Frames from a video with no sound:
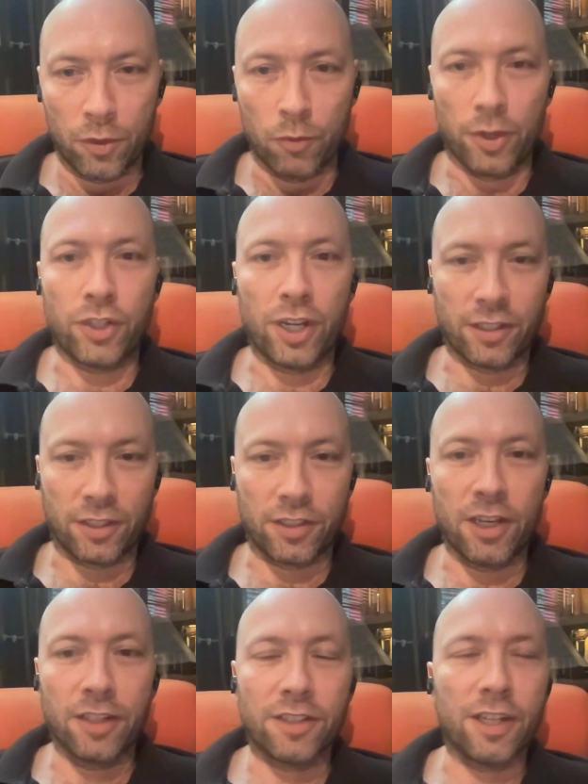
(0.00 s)
which has a
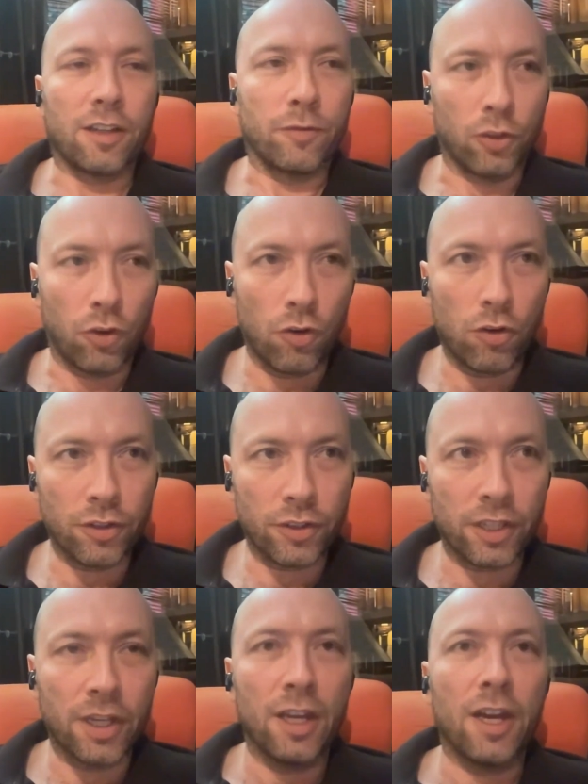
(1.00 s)
certain set of
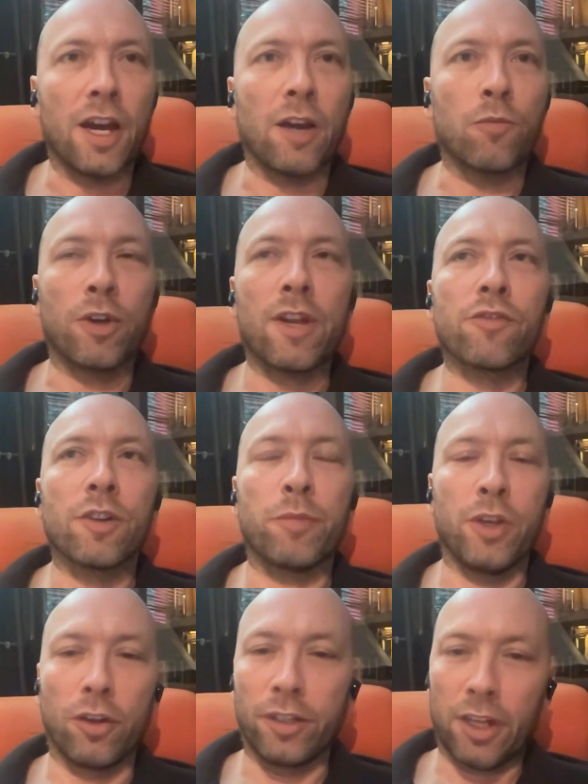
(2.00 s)
laws, and whatever is
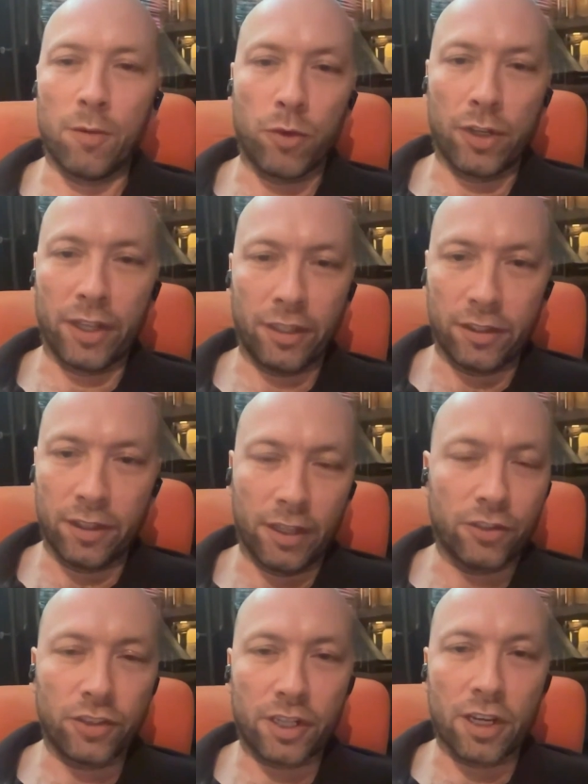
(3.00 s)
beyond them, well, they
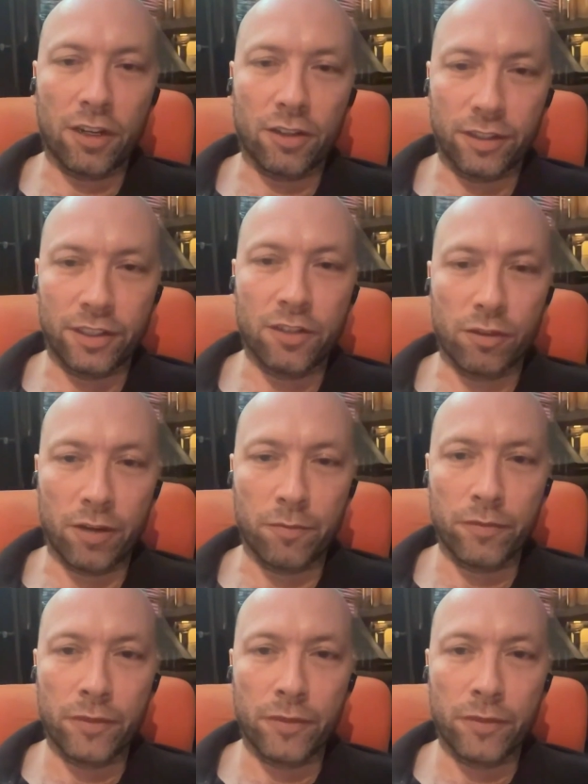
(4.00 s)
just can't consider it.